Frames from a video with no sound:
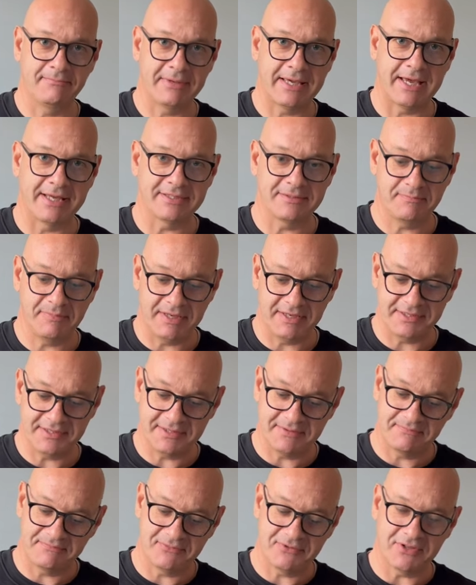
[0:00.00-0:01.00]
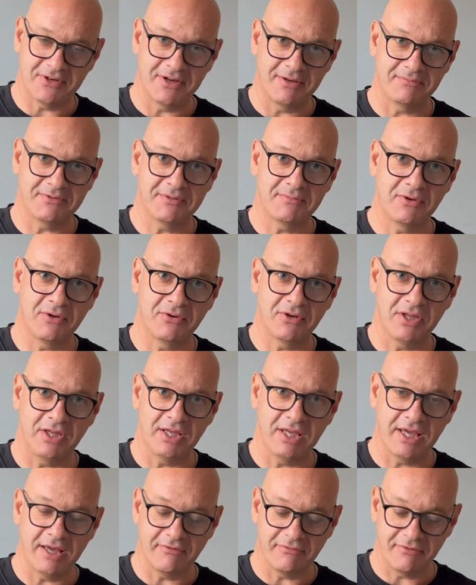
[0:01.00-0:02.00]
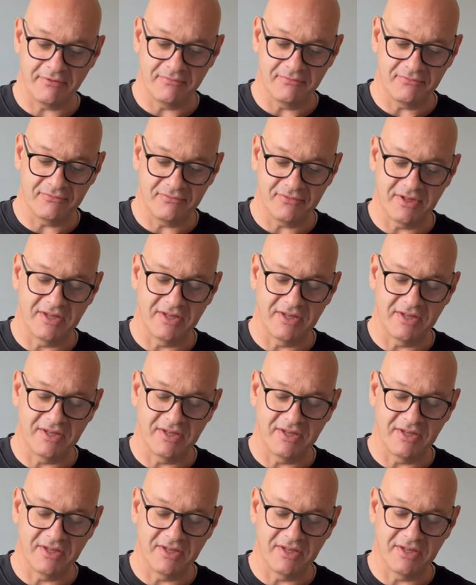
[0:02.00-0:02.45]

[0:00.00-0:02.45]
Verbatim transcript: cat's piss type smell that you get from